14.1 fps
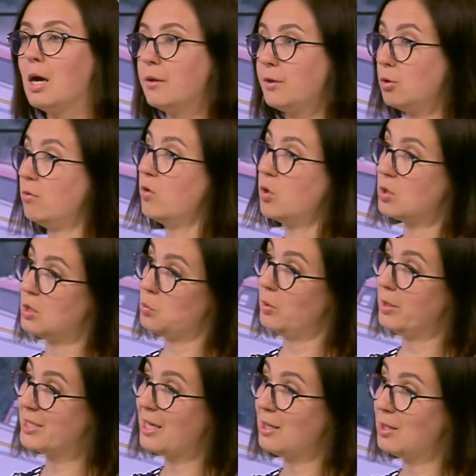the universities
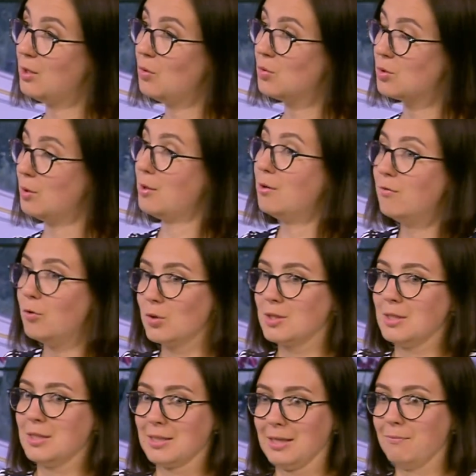will take you. So the
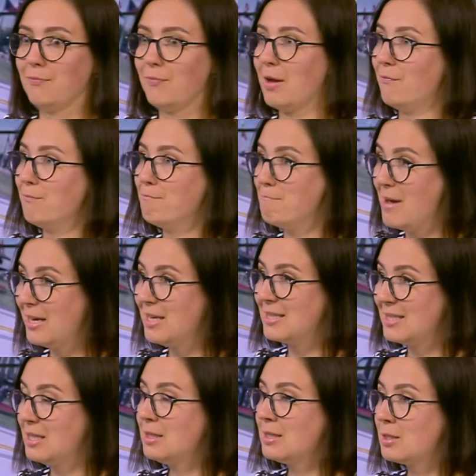universities have many
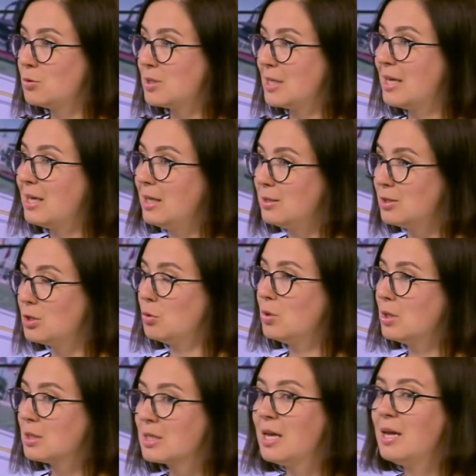seats to take in
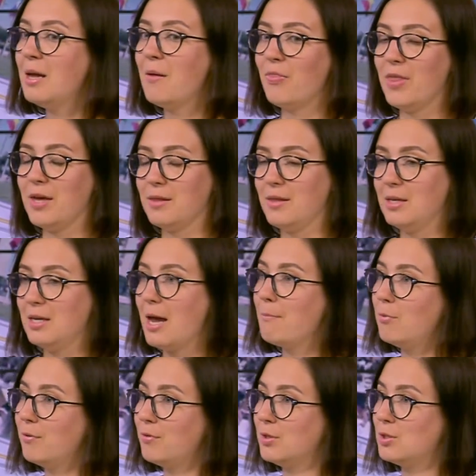students. The
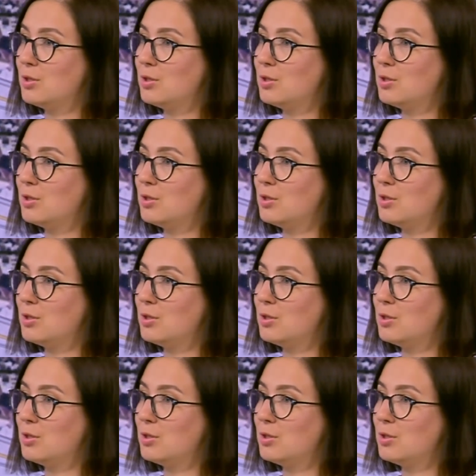number of the